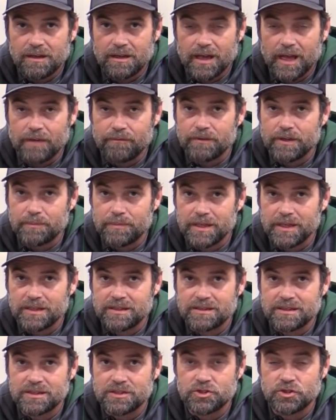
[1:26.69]

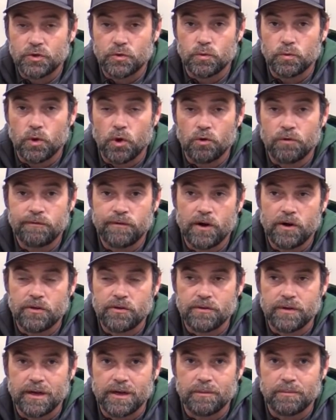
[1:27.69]
MVP's disc should roll
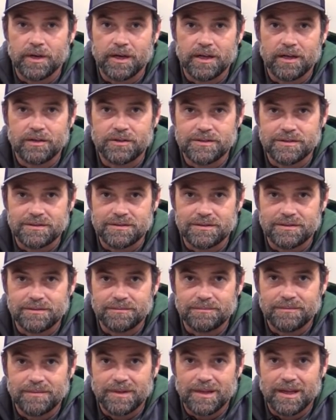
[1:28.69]
farther than anybody else's.
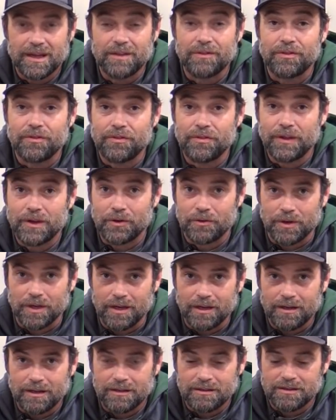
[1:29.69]
In
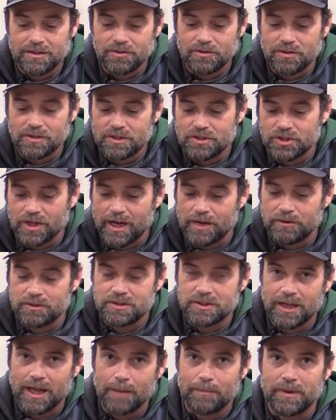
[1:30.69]
theory, due to the
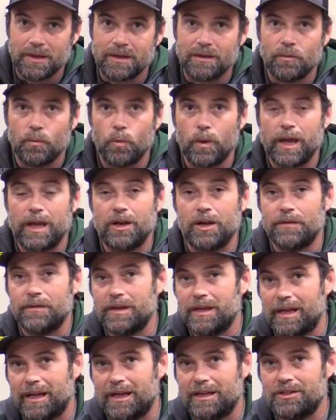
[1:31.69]
gyroscopic weight on
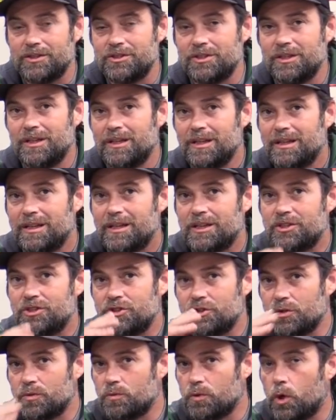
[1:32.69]
the edge, it
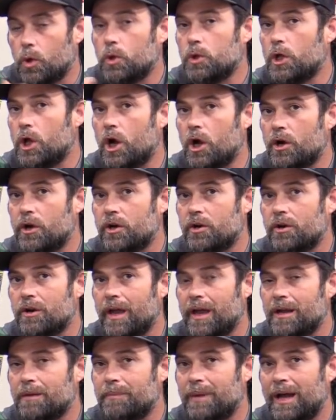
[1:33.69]
should roll longer
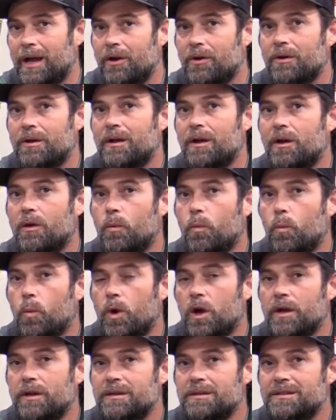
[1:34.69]
at about
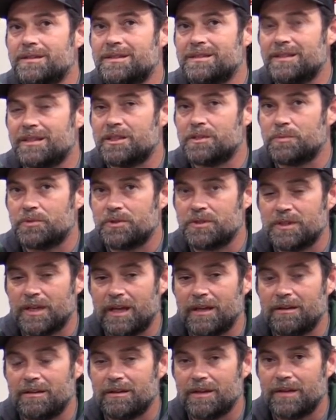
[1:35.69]
1 to
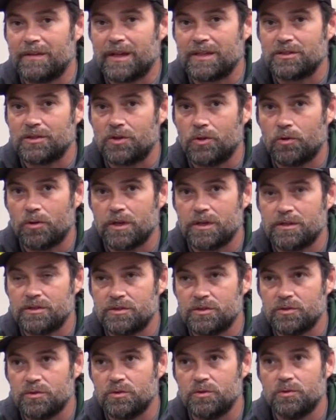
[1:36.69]
6%, and that's according
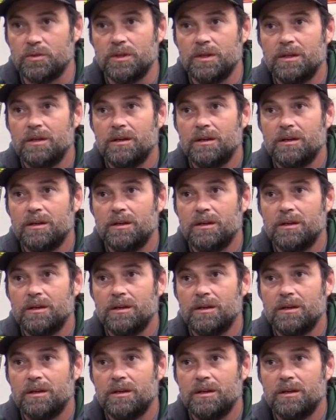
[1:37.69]
to